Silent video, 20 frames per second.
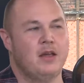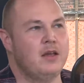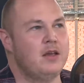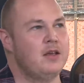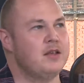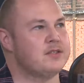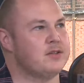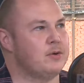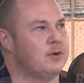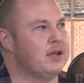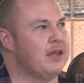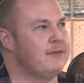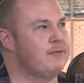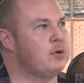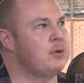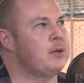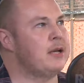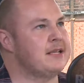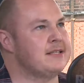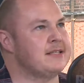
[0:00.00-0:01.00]
So I'll give you
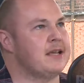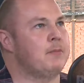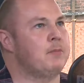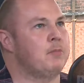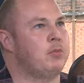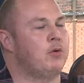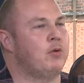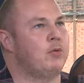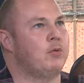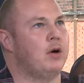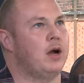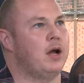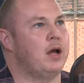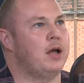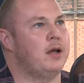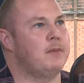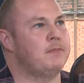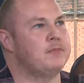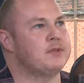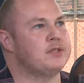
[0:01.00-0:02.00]
an example.
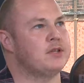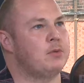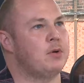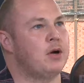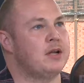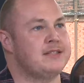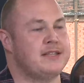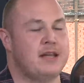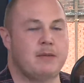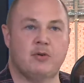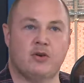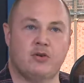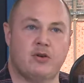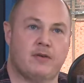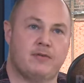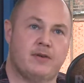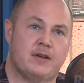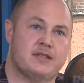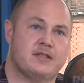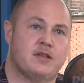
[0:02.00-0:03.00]
So our
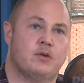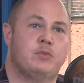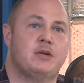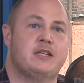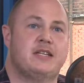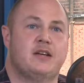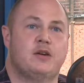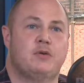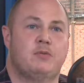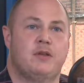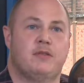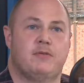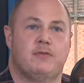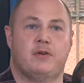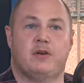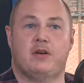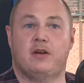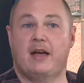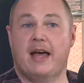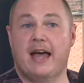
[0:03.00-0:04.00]
demographics that we deal with
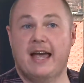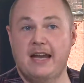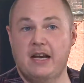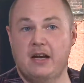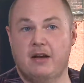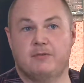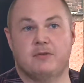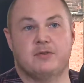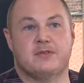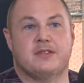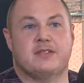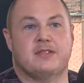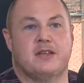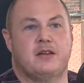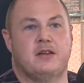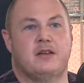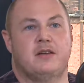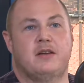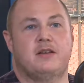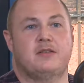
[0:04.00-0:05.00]
for A-levels
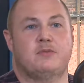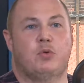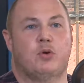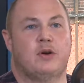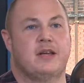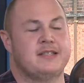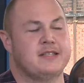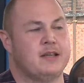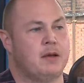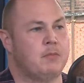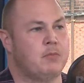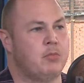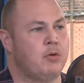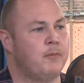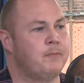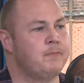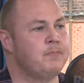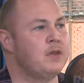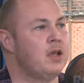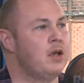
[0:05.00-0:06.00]
as one example.